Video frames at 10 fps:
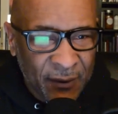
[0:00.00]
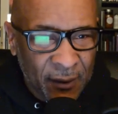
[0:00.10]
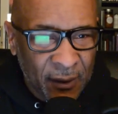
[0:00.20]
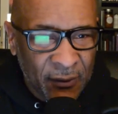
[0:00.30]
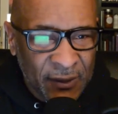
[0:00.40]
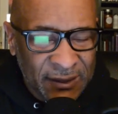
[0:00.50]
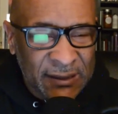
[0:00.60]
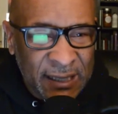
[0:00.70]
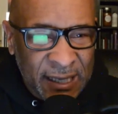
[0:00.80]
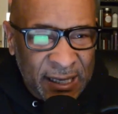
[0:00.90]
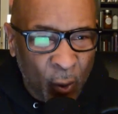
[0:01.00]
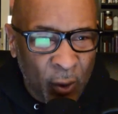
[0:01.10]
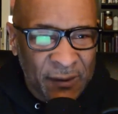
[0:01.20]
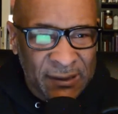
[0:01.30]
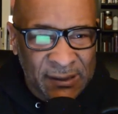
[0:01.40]
this need or
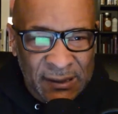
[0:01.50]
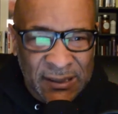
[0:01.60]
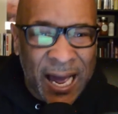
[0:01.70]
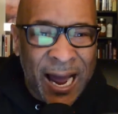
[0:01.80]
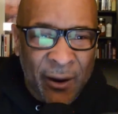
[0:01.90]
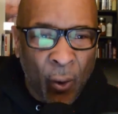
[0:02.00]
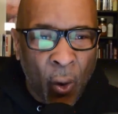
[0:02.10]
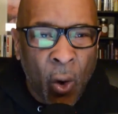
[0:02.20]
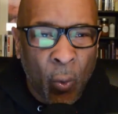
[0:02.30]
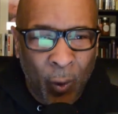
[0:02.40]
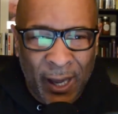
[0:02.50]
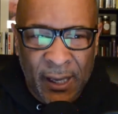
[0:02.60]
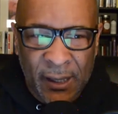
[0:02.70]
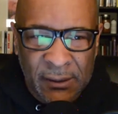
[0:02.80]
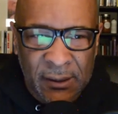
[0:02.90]
this desire
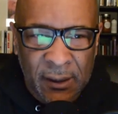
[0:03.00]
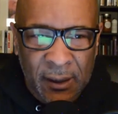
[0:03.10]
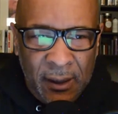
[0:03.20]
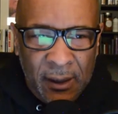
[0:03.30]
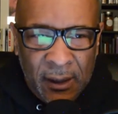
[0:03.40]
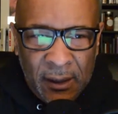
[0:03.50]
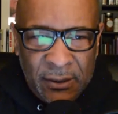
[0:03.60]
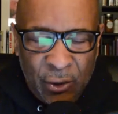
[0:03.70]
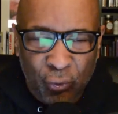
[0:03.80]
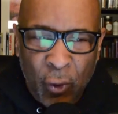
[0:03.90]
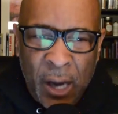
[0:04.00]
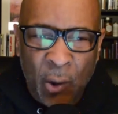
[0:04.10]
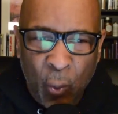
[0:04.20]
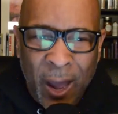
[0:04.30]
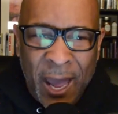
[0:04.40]
always to run
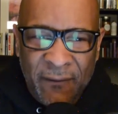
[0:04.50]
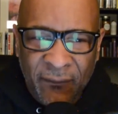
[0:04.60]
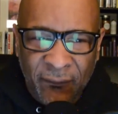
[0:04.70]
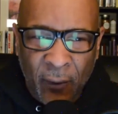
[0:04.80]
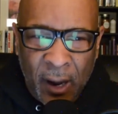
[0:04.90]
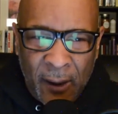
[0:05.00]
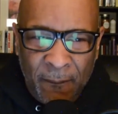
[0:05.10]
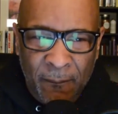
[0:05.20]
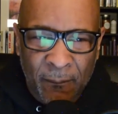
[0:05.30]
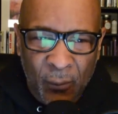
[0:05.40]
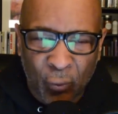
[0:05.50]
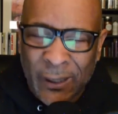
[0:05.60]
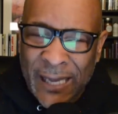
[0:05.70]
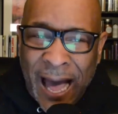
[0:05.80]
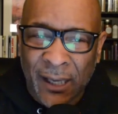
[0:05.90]
away from
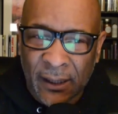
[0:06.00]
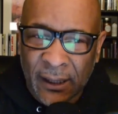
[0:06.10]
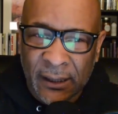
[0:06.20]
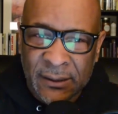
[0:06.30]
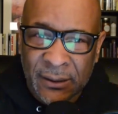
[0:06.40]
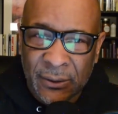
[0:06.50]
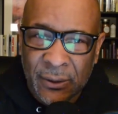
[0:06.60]
reality, to